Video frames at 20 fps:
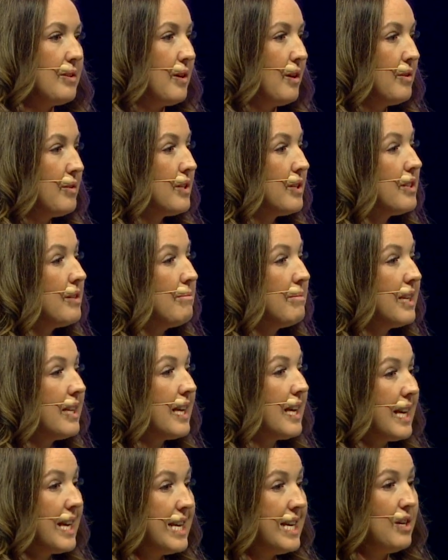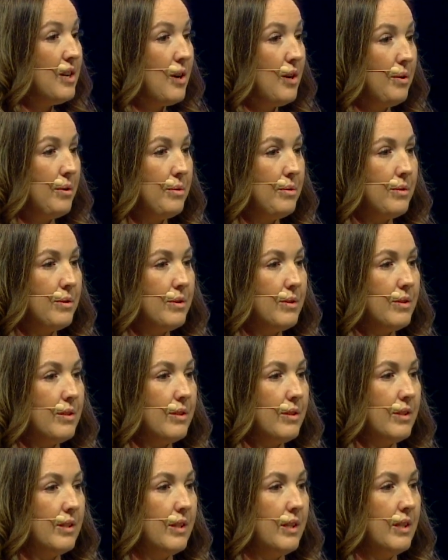on to somebody that he knows.
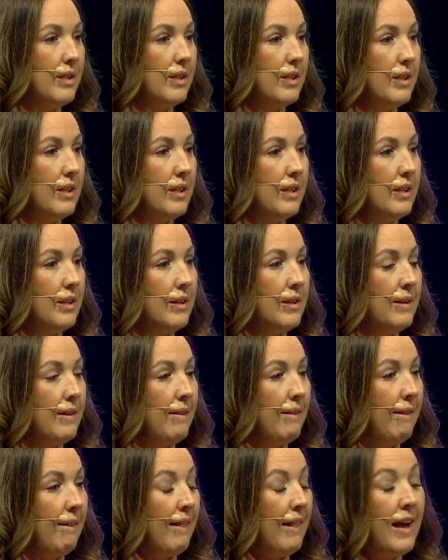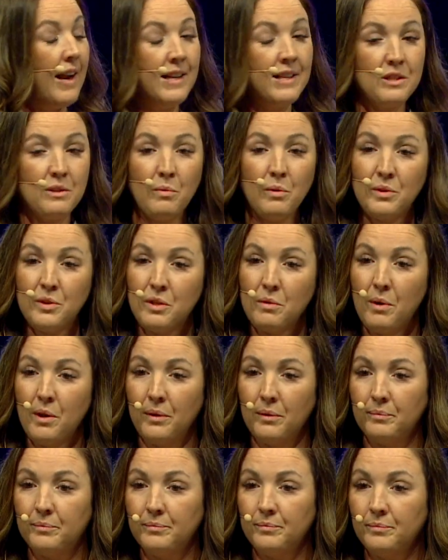And it's a
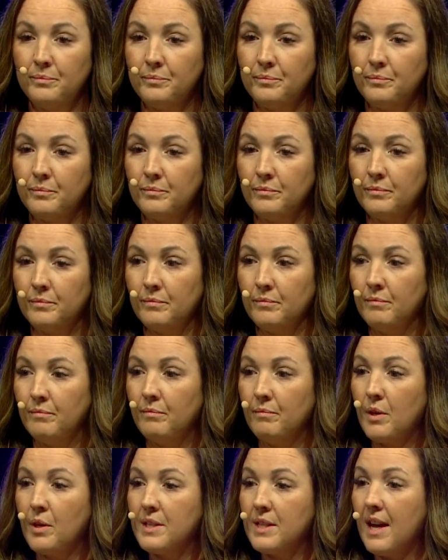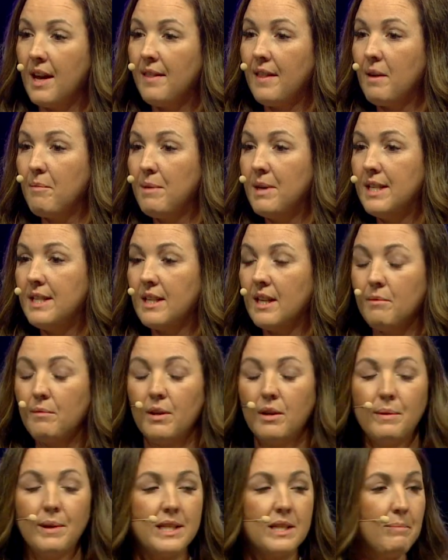one-to-one. Because at that meeting, I'm going
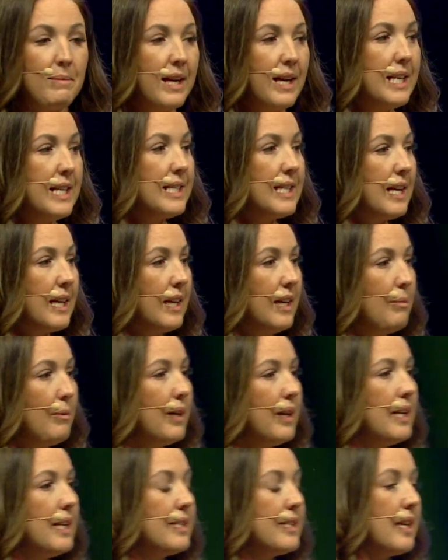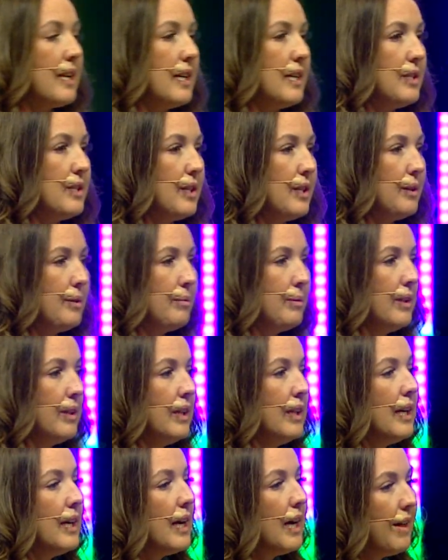to explain exactly what it is that I do,
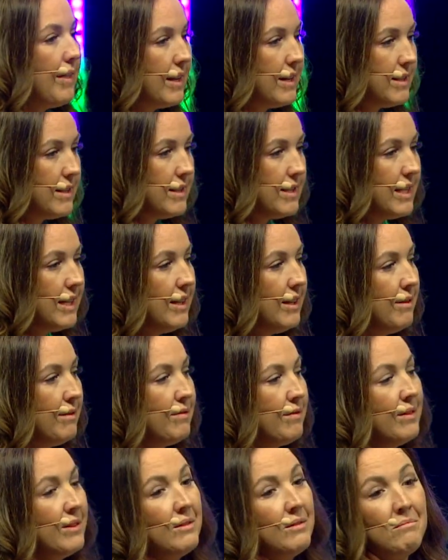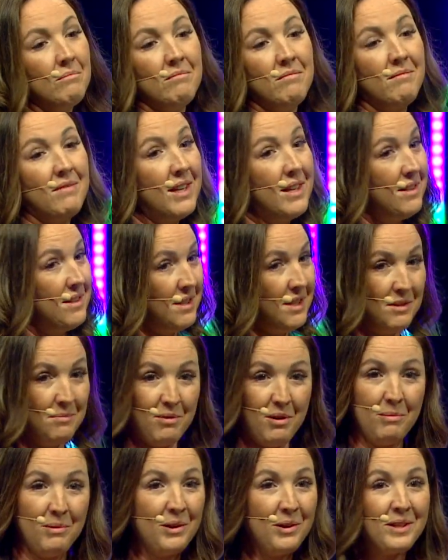and then Steve has
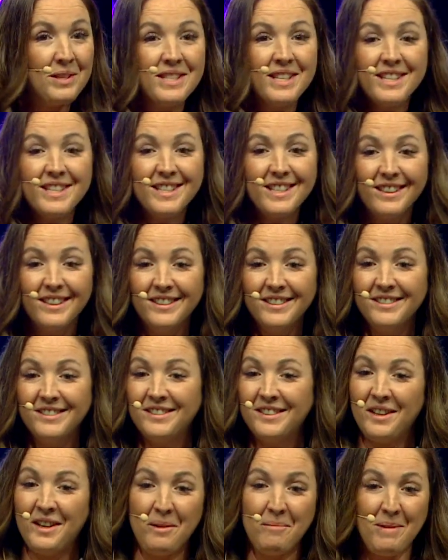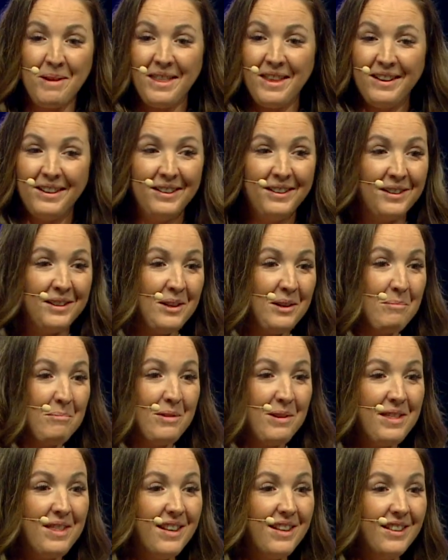probably got a sister, a mother, a
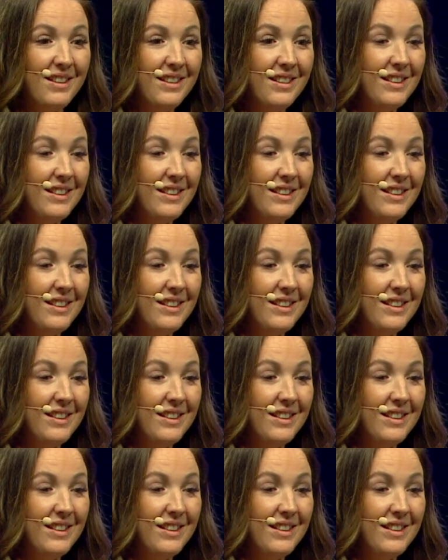brother,